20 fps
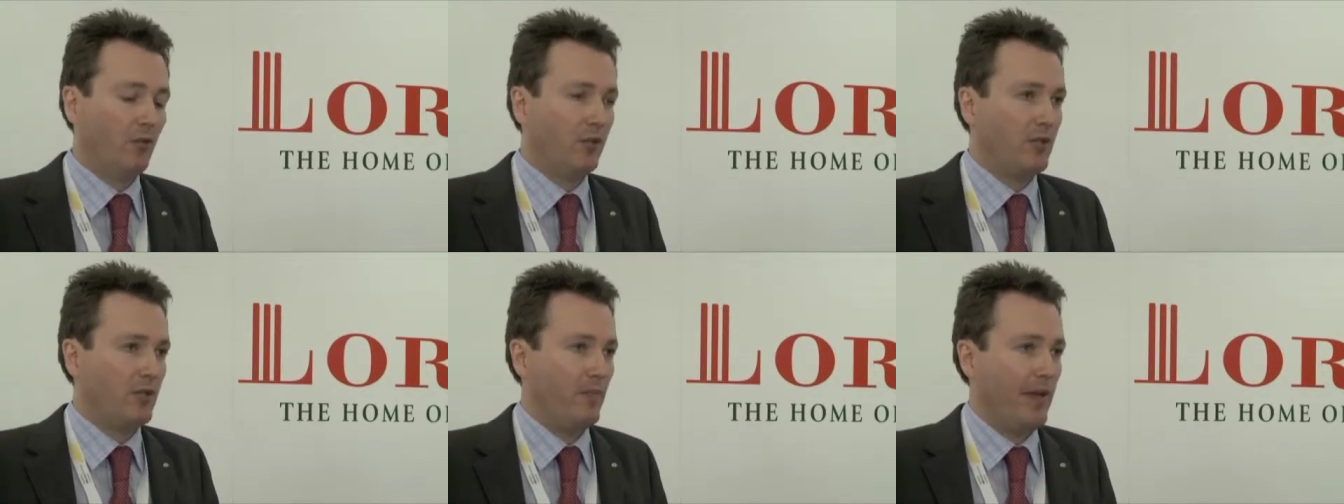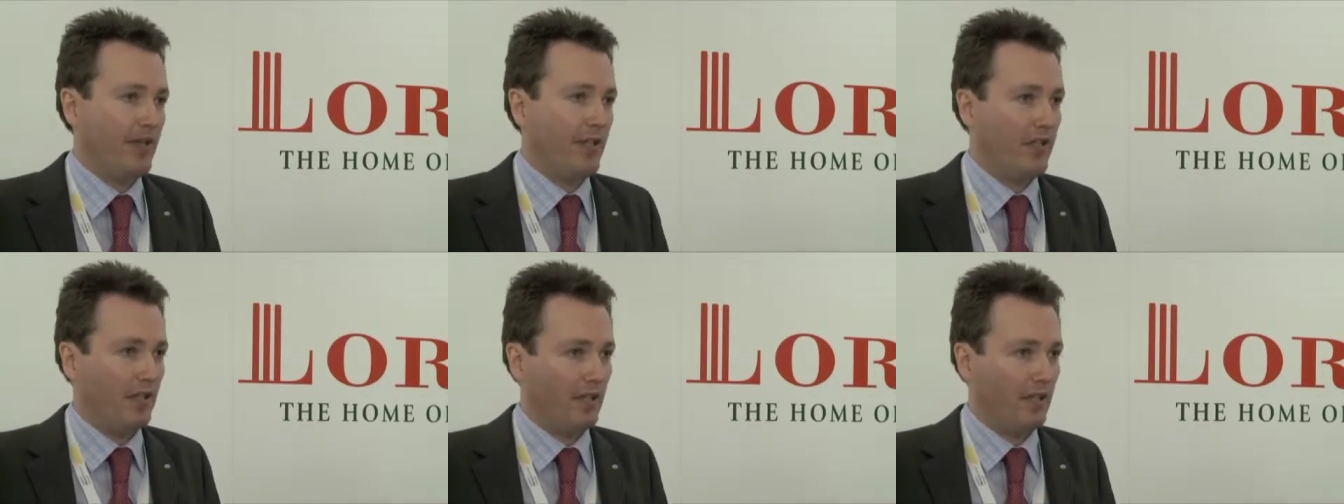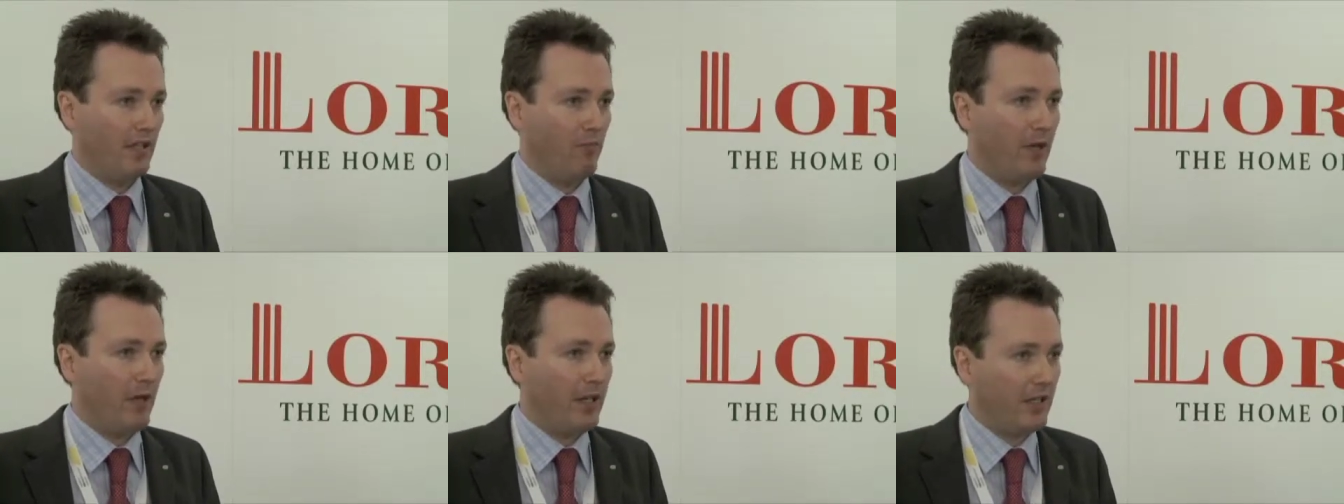
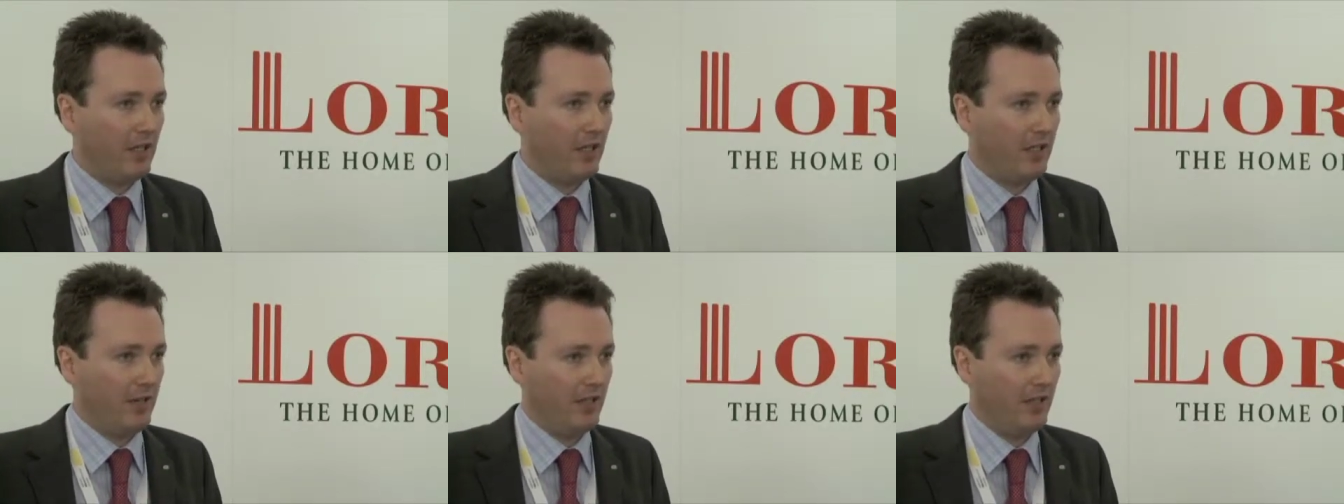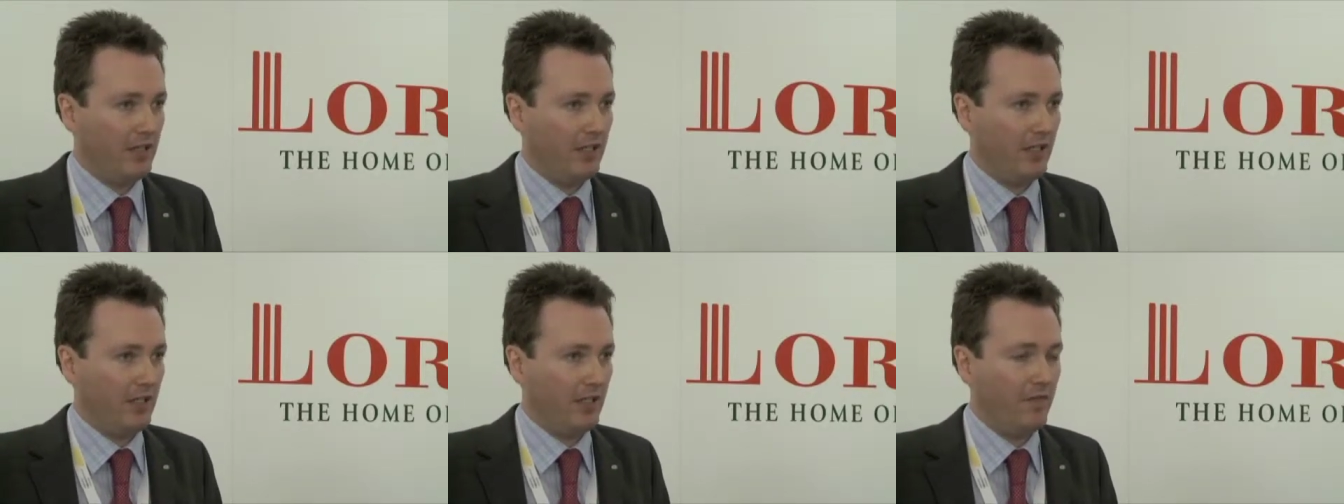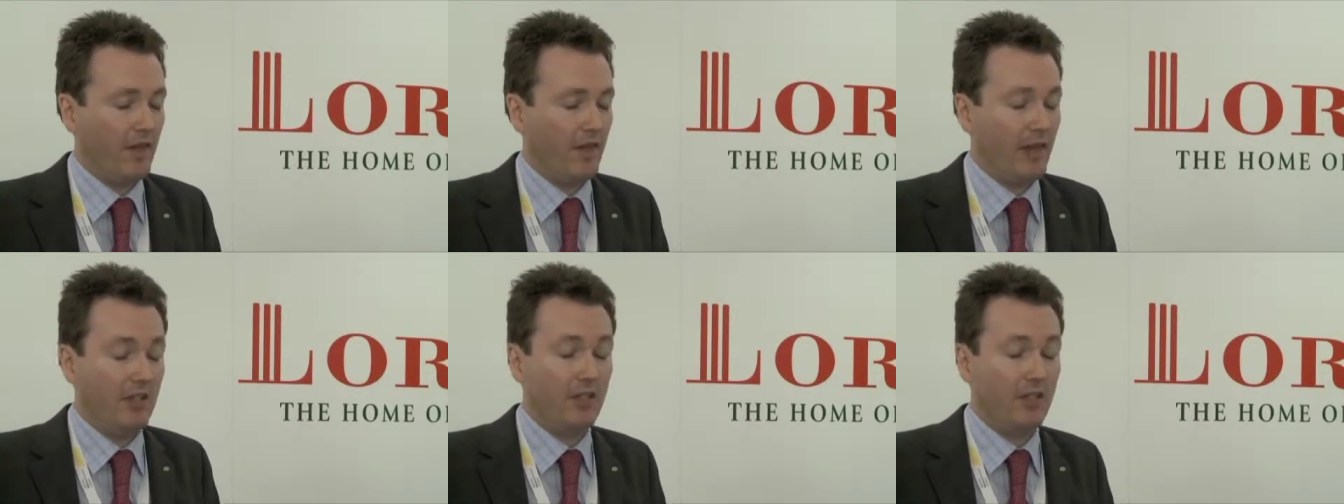automatically recognising
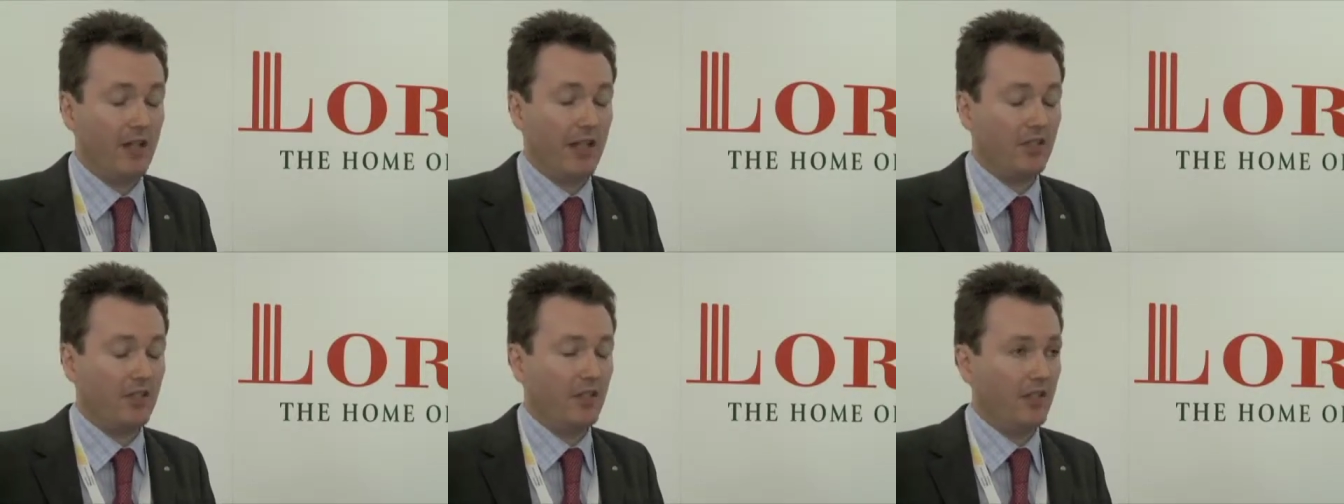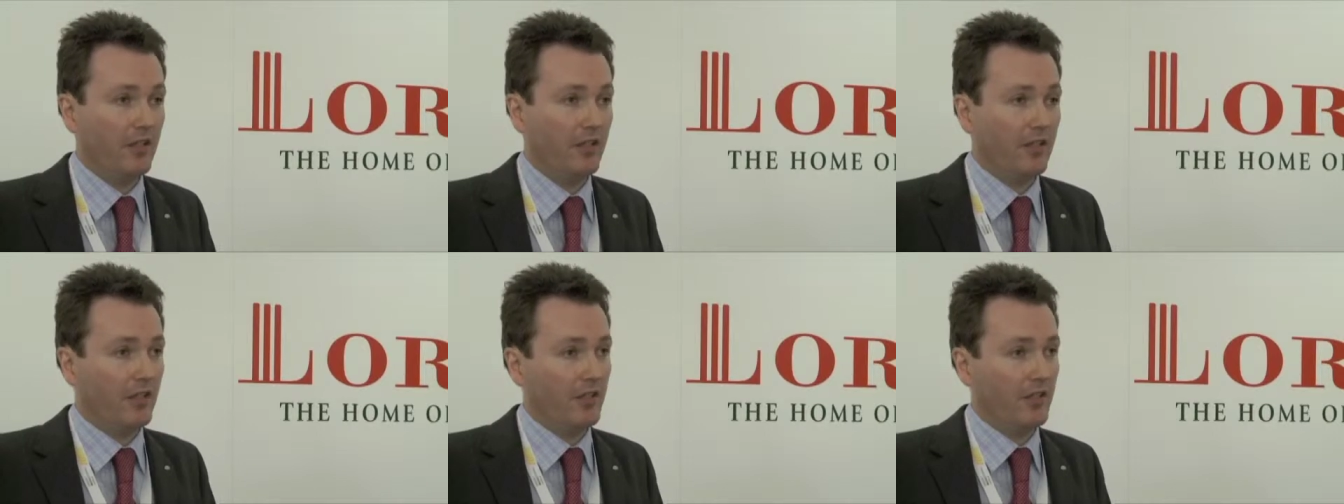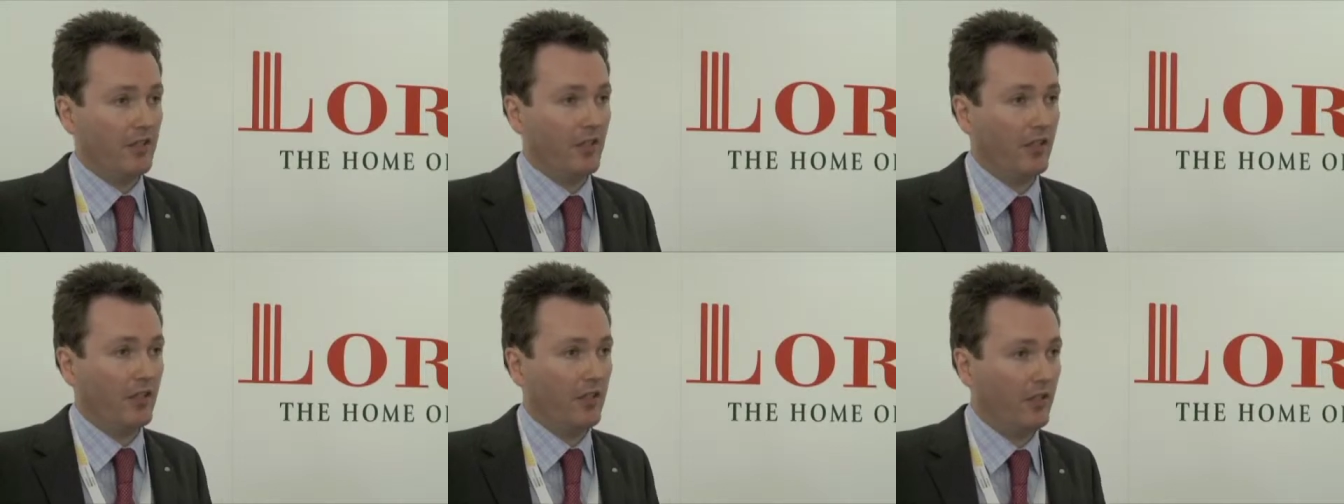the fact an accident
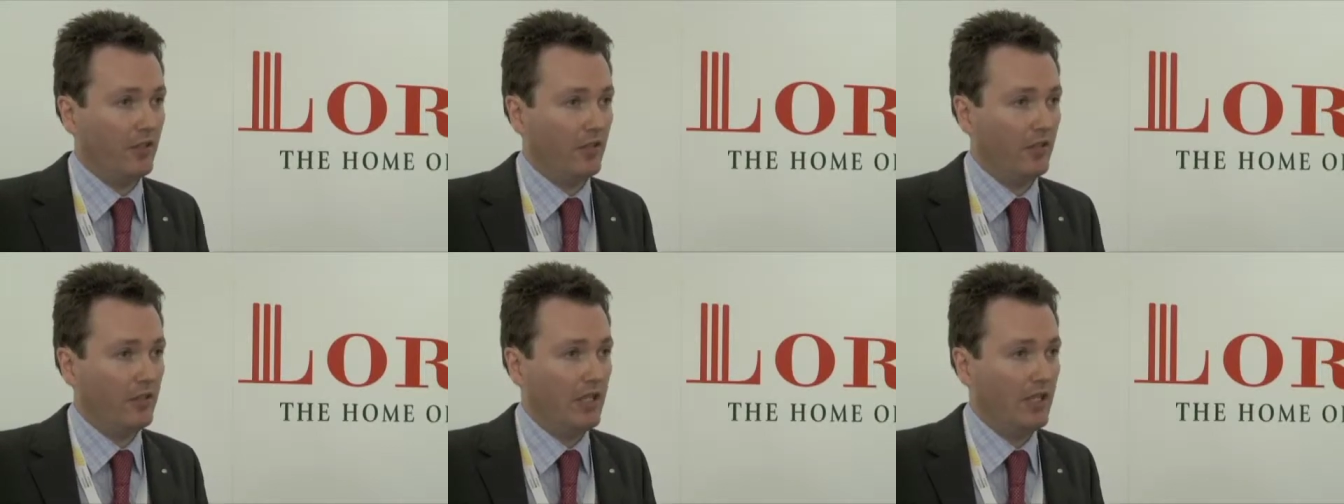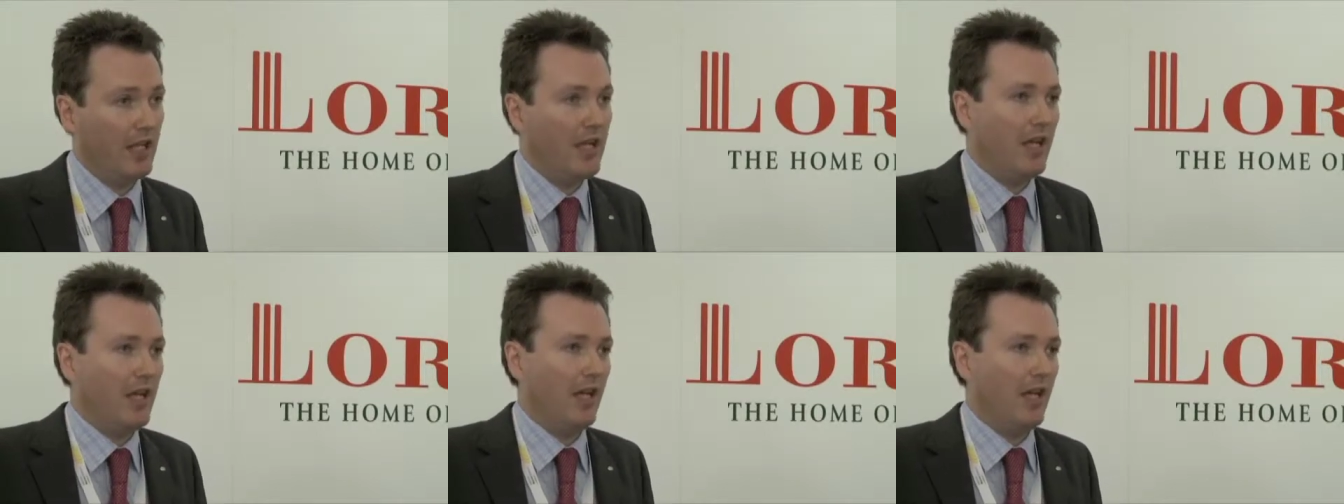has occurred